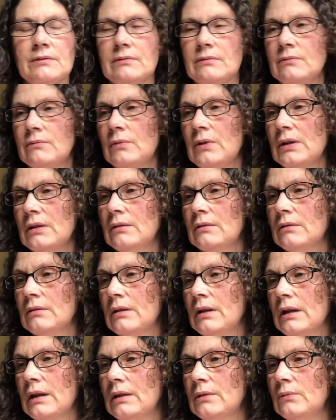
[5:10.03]
Well,
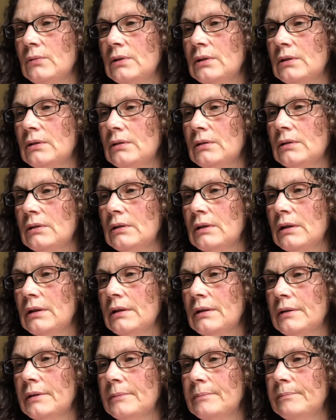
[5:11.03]
I will
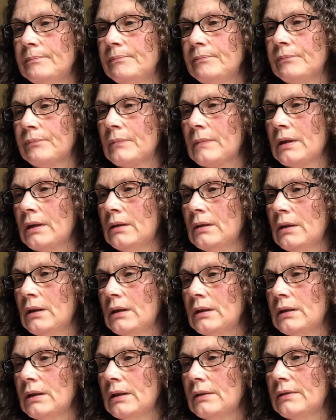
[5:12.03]

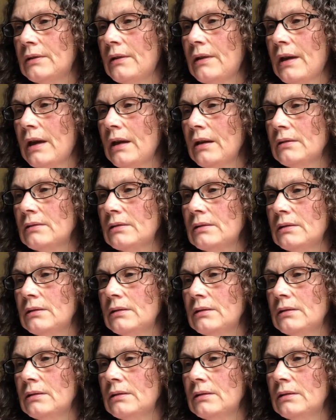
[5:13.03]
get to that